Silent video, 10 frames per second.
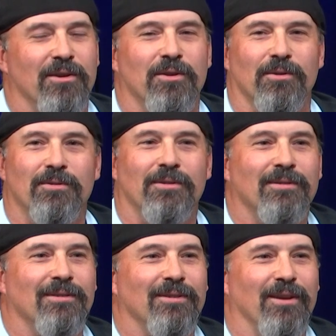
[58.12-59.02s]
nude
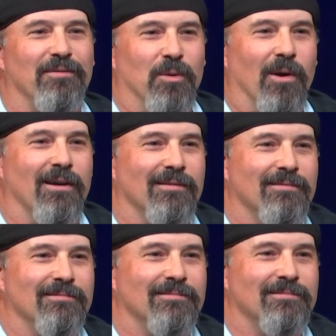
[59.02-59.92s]
if you want.
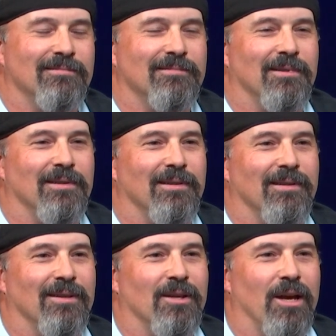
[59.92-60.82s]

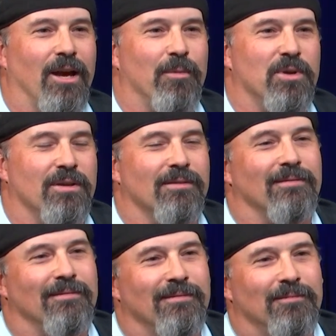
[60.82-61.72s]
I
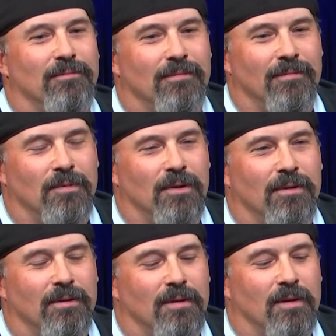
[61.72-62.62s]
mean,
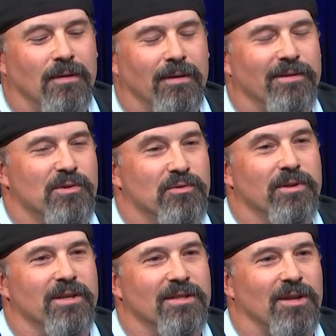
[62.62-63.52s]
nothing's
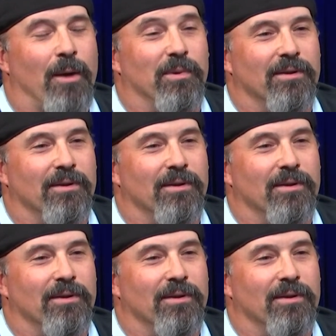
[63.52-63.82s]
really stopping